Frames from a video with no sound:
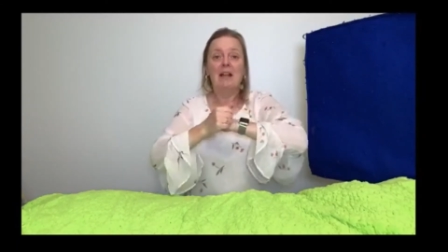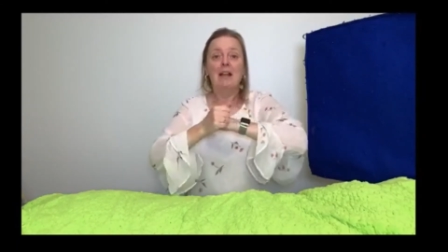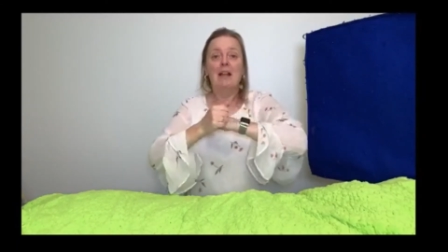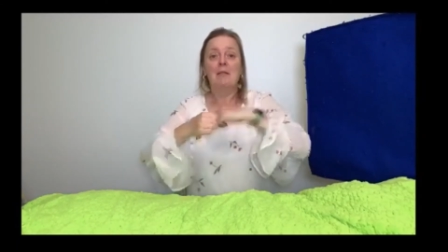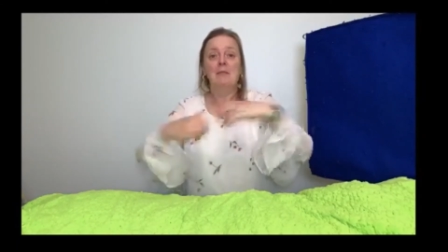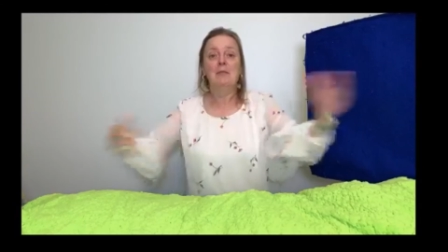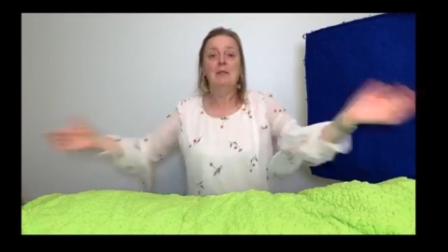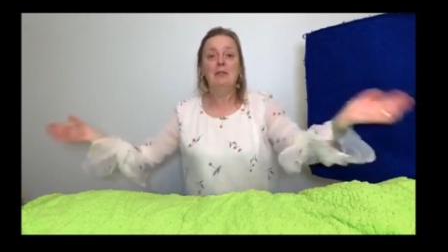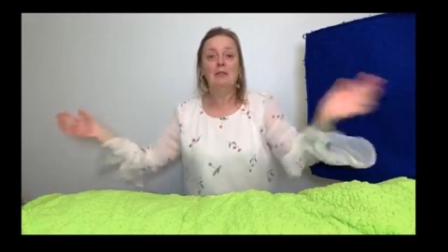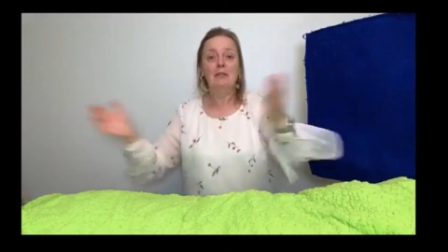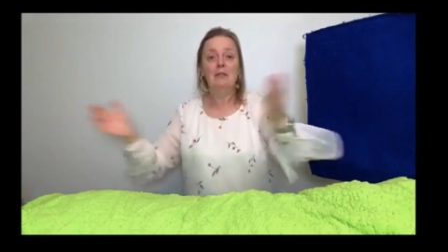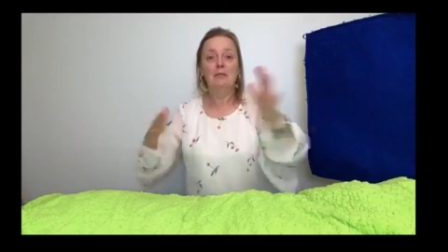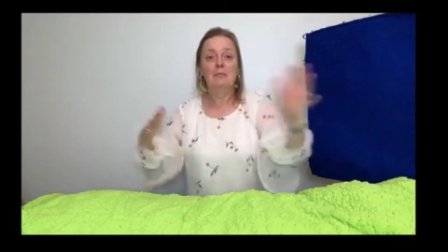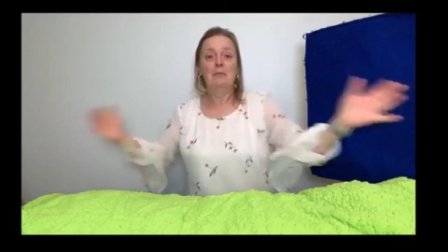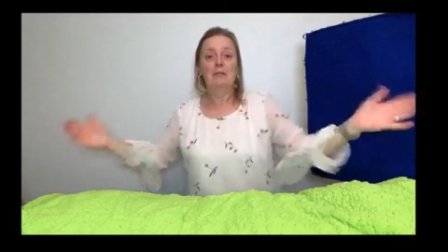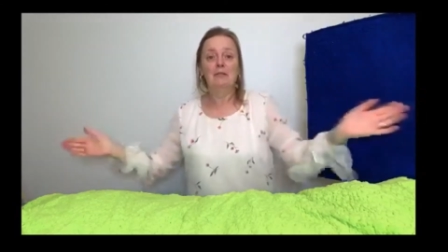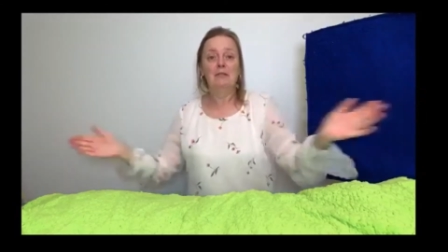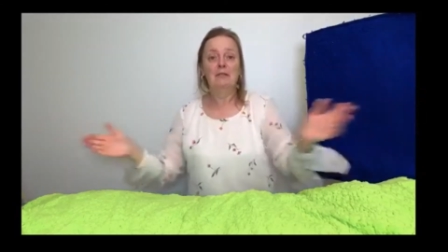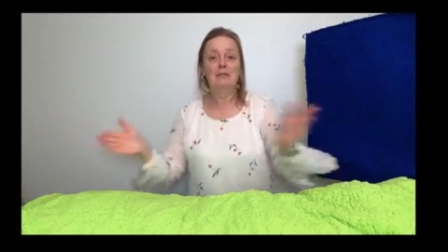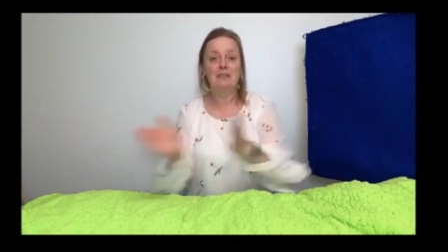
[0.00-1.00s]
Pull,
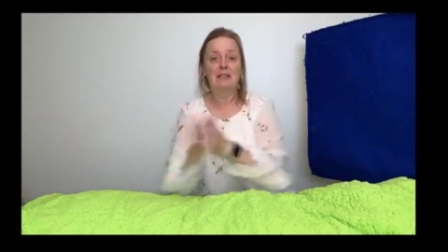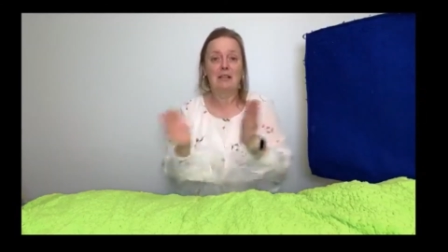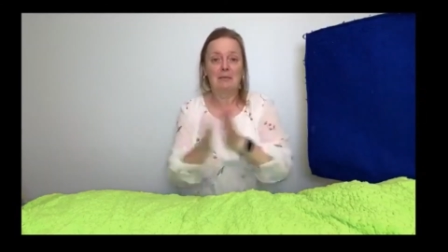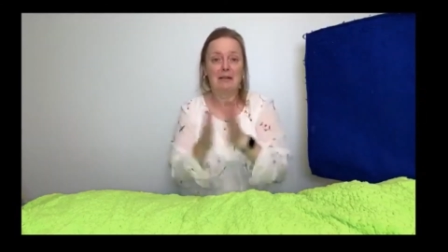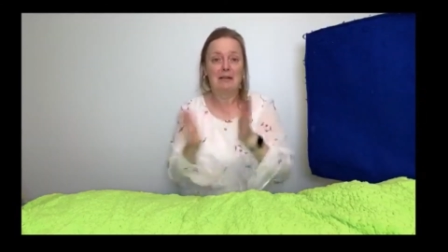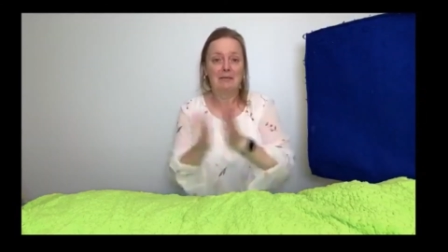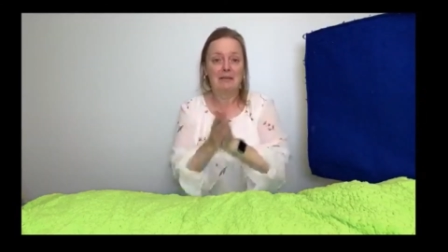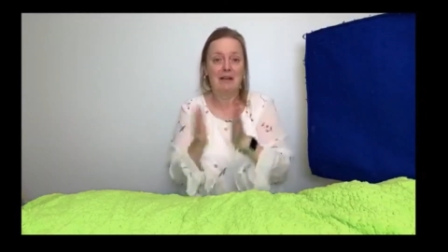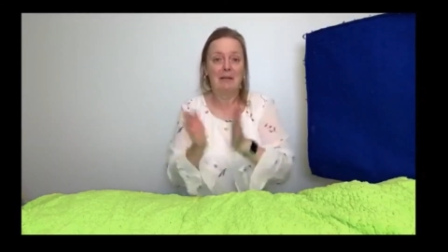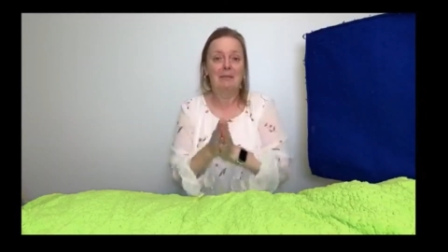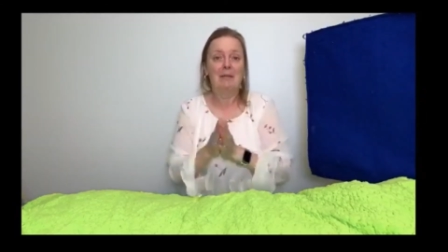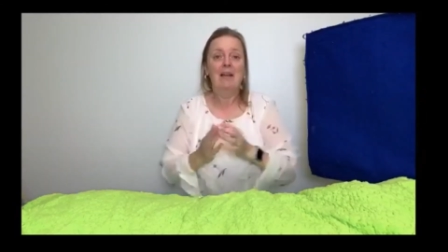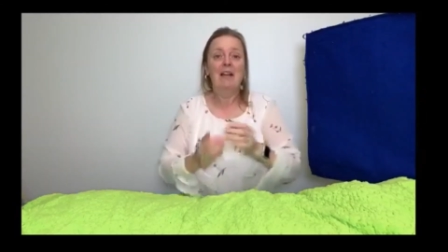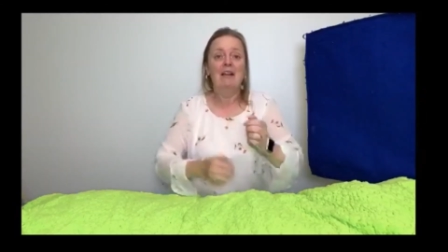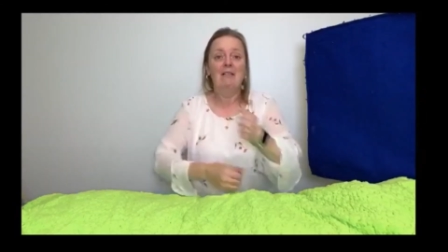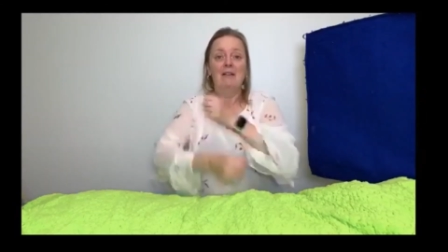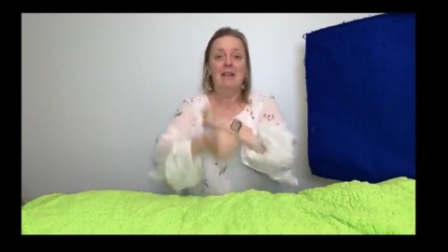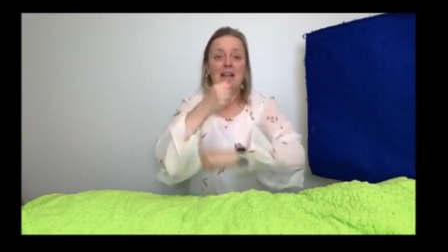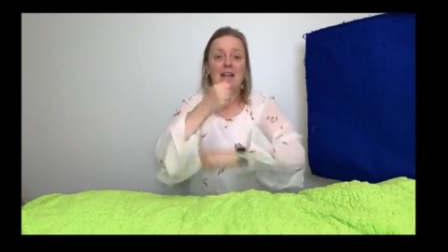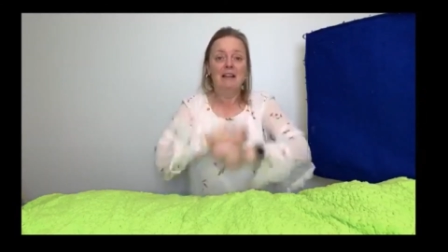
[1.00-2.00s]
pull, clap, clap. pop.
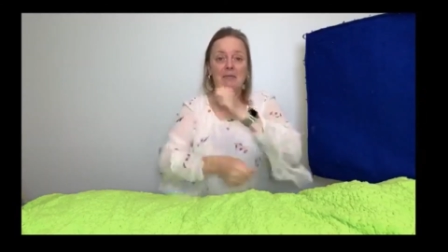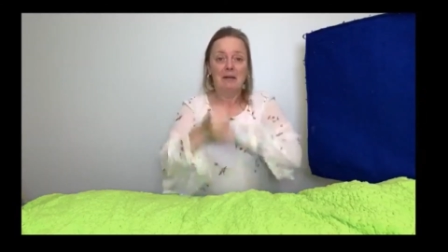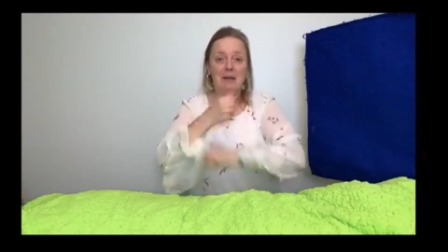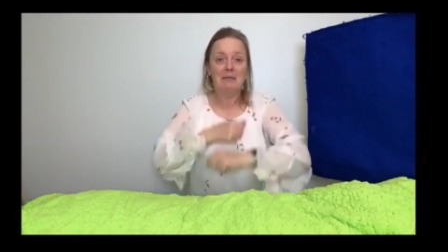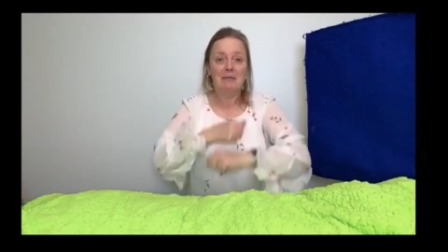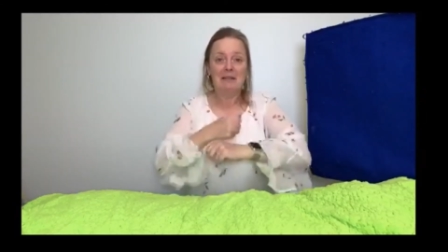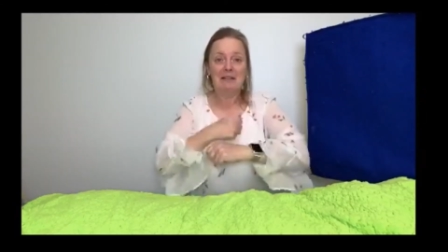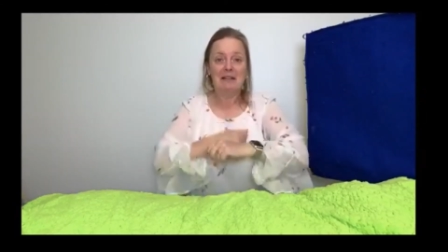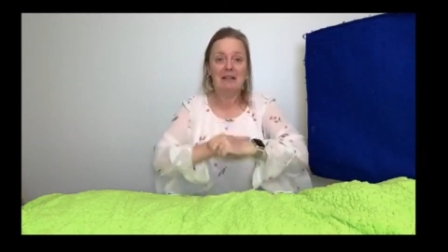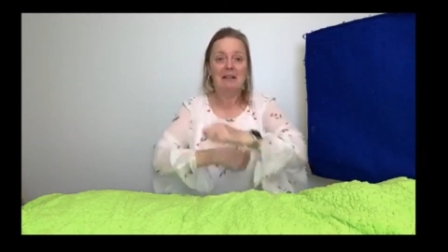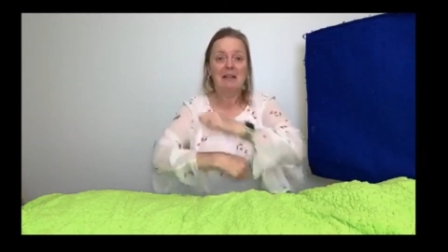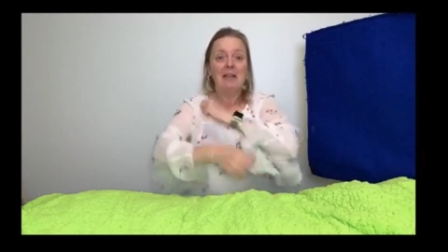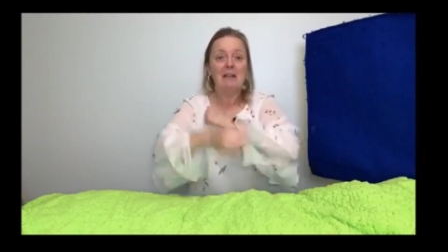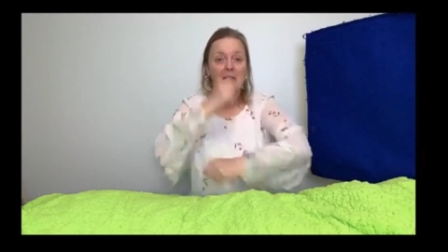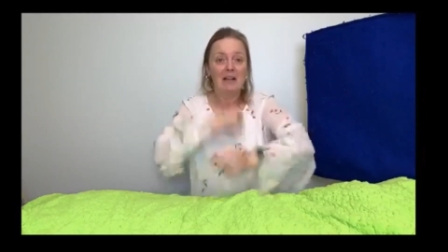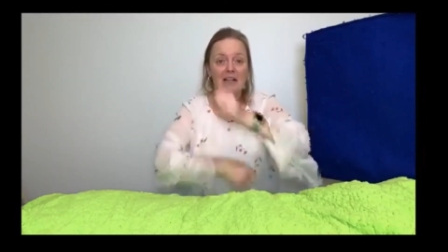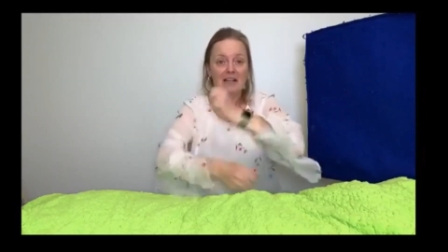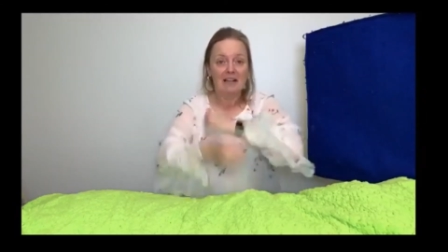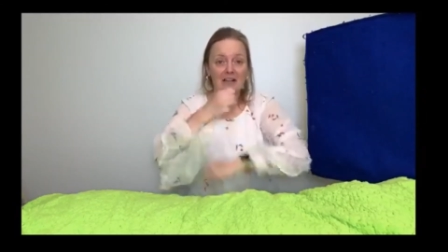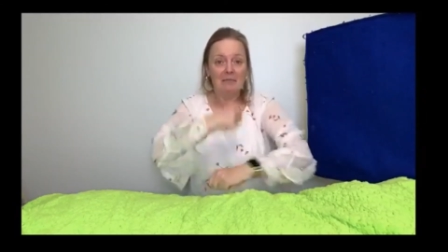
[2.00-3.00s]
One the bobina,
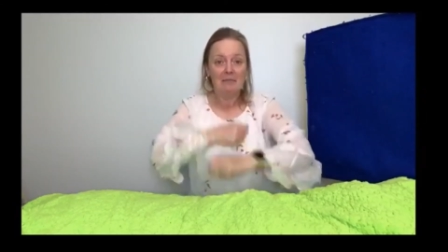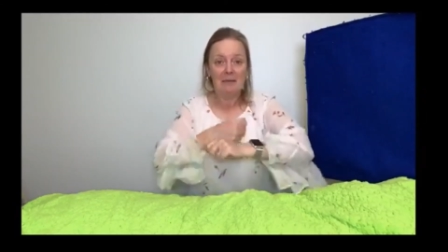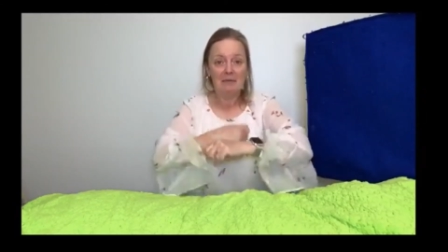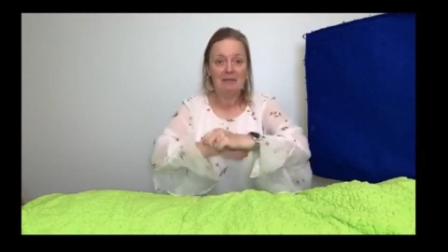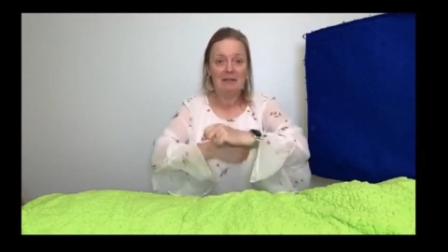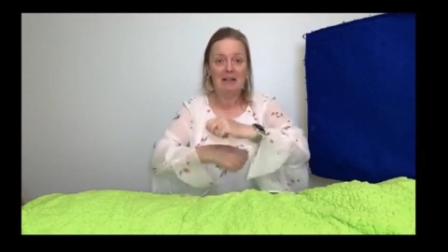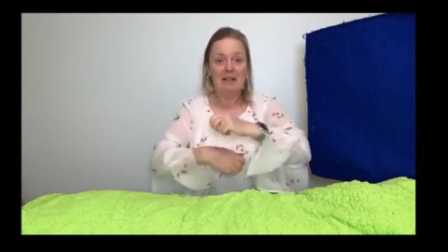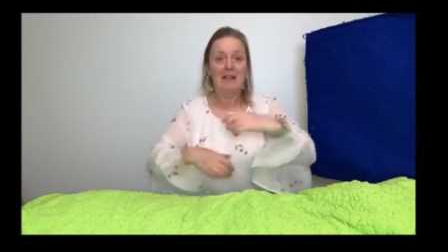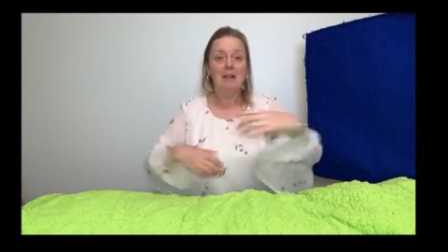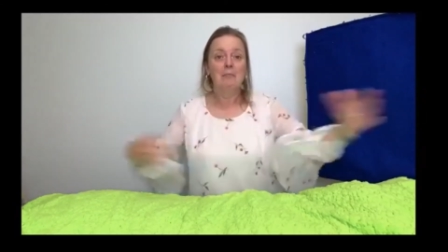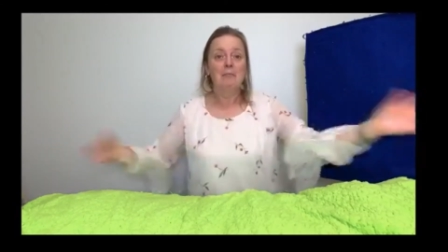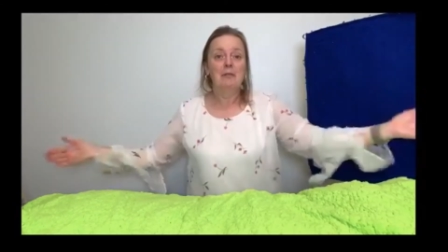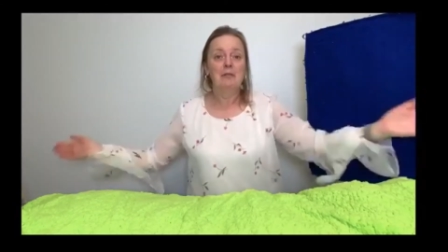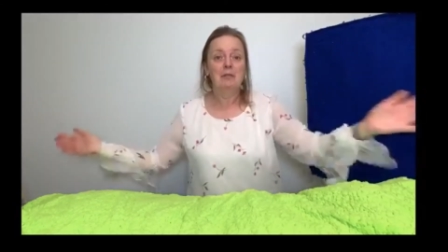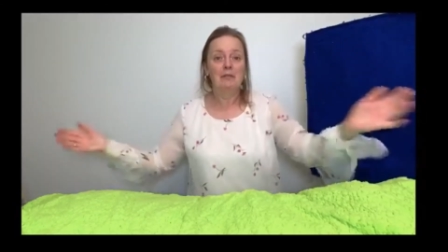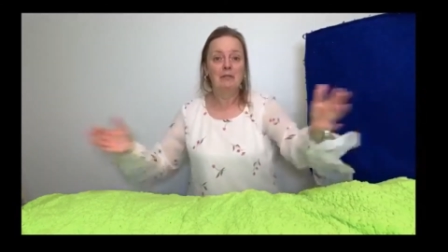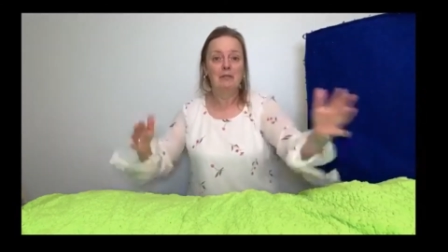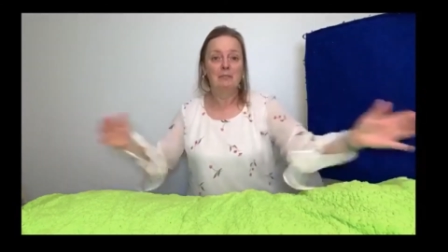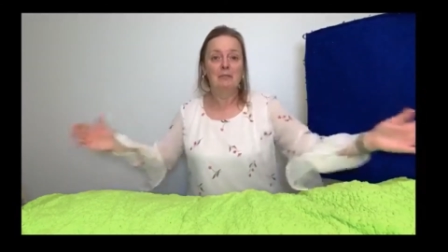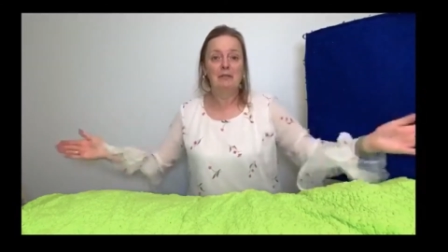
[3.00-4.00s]
wind the bobina.
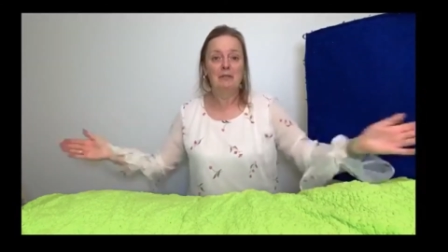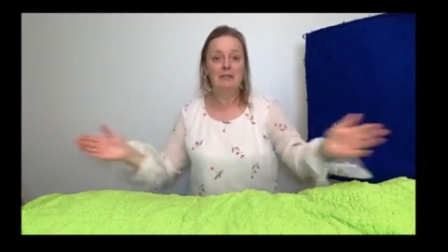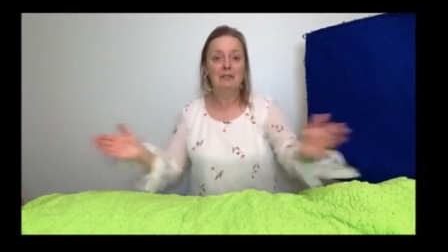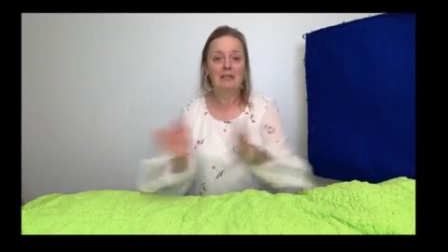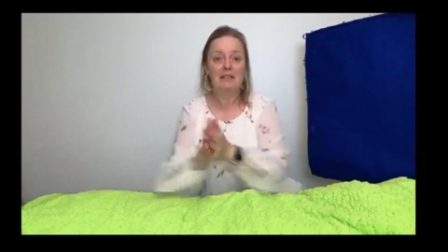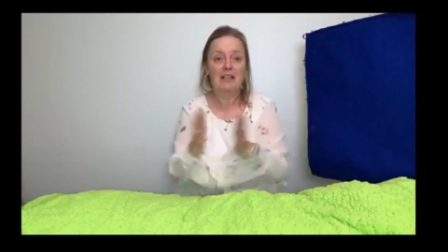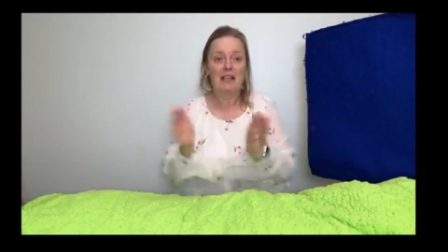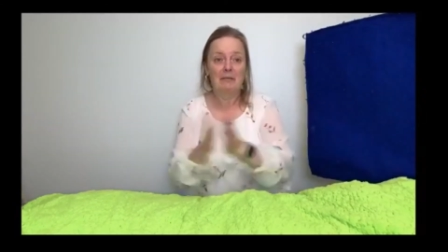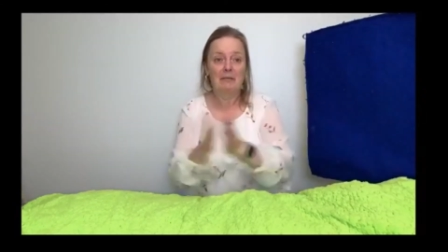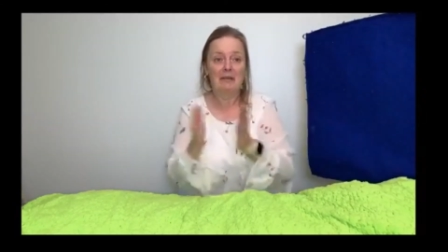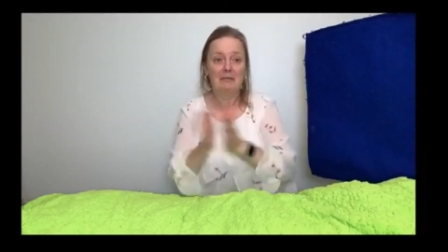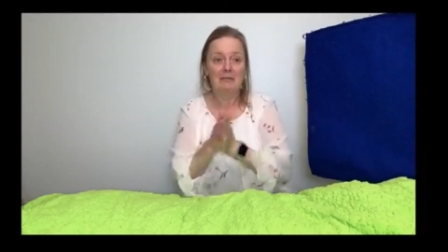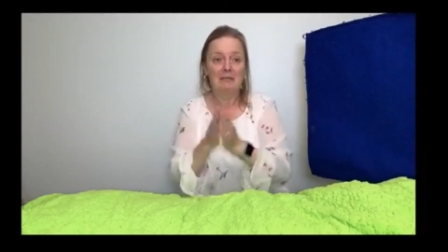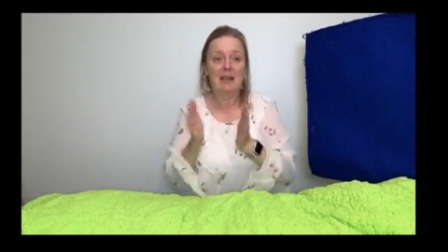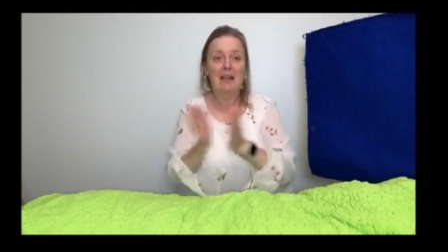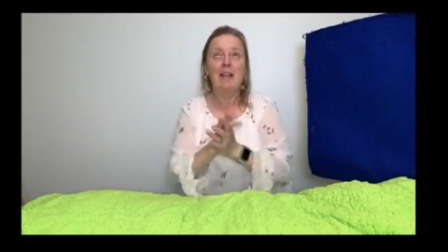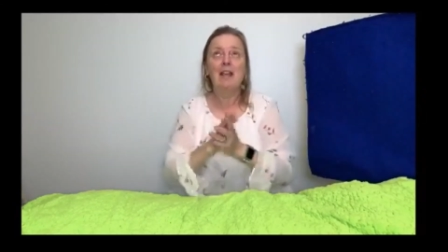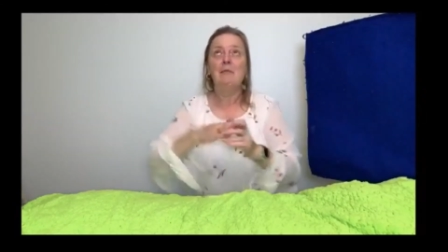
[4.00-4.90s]
Pull, pull, clap, clap.